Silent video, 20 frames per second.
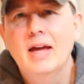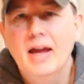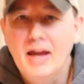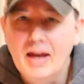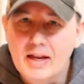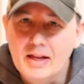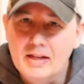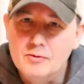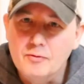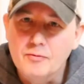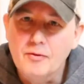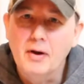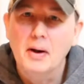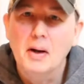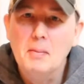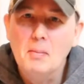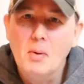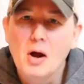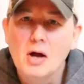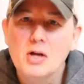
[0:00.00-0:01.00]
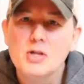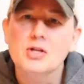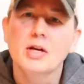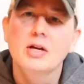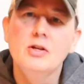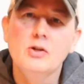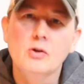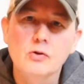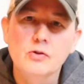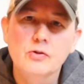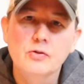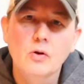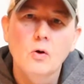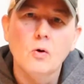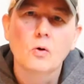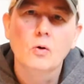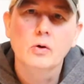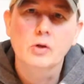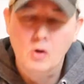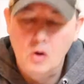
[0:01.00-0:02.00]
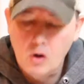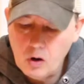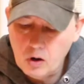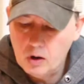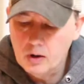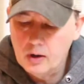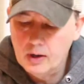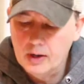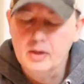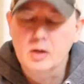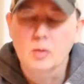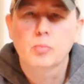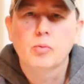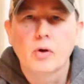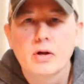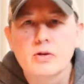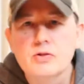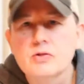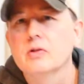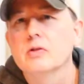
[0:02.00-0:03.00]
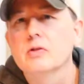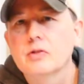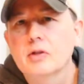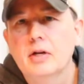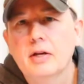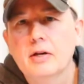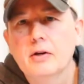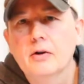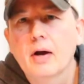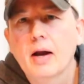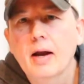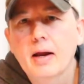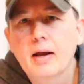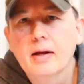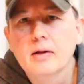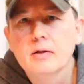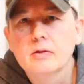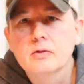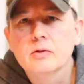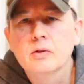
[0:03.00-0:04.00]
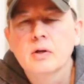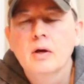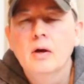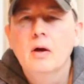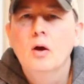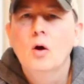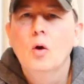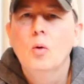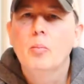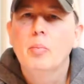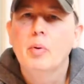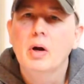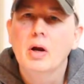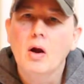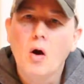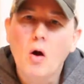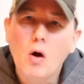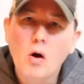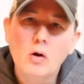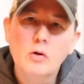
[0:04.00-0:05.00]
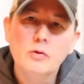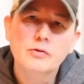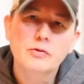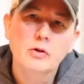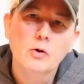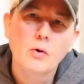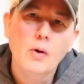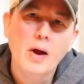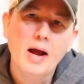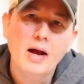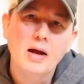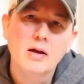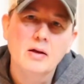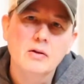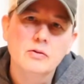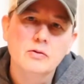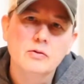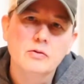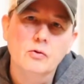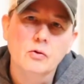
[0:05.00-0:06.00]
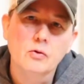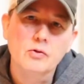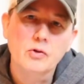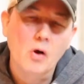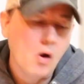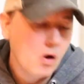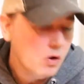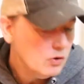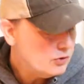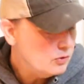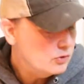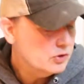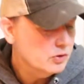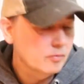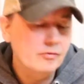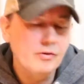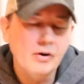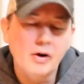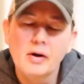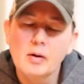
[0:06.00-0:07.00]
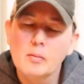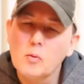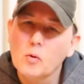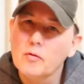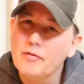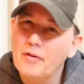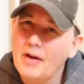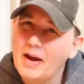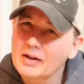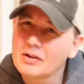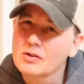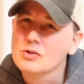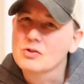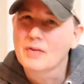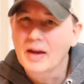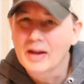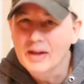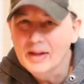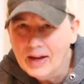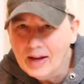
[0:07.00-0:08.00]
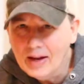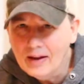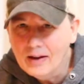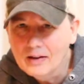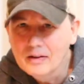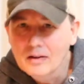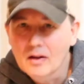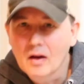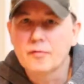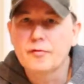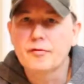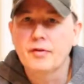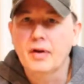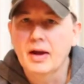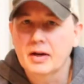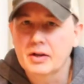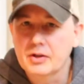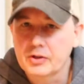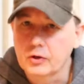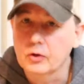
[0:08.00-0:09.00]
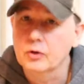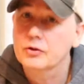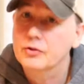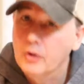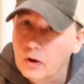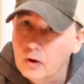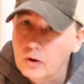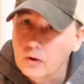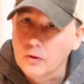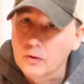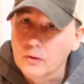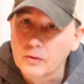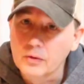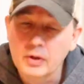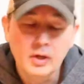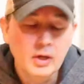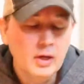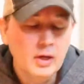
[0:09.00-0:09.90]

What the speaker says: It's very much in your soul and your heart and your presence and in your hands, but it also there's also some variable factors that can affect your tone.